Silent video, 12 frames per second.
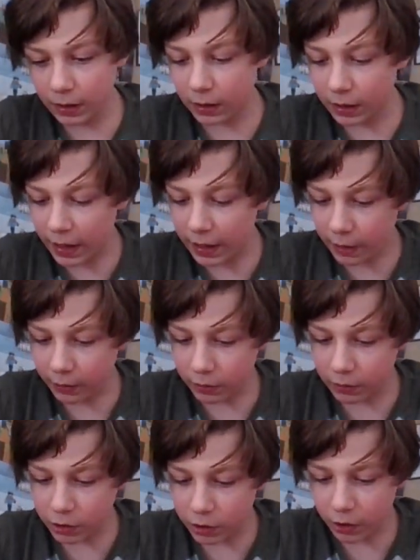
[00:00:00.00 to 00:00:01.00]
then I'll
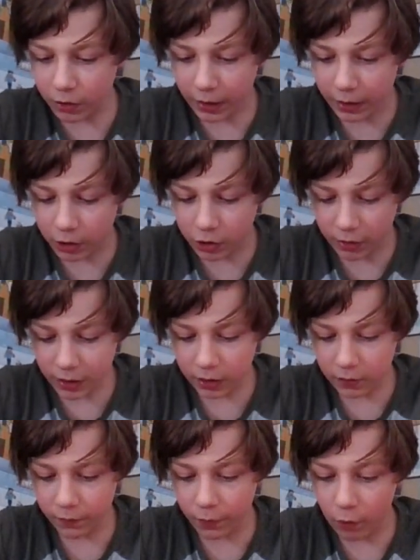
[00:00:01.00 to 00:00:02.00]
show you how to
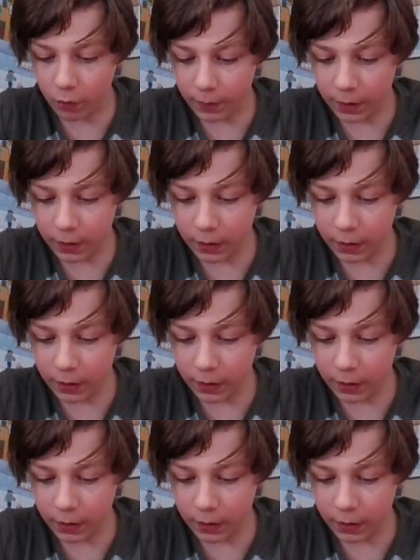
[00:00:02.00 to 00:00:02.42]
transform it.